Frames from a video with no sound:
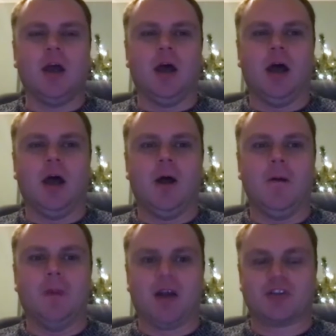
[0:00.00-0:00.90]

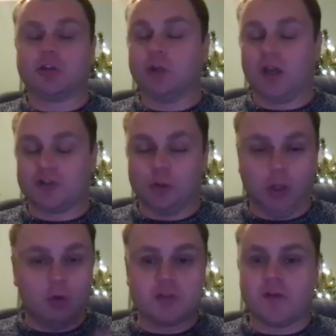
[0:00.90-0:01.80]
as do
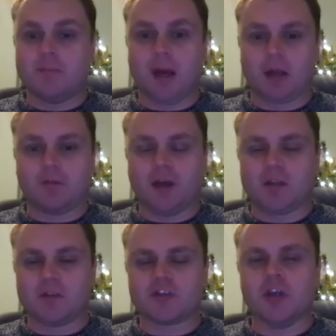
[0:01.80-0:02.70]
loads of Impact
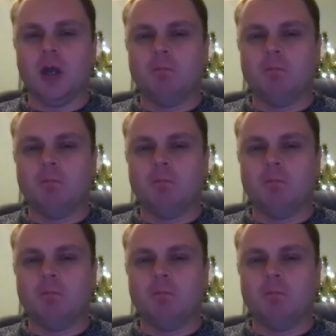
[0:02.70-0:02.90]
fans.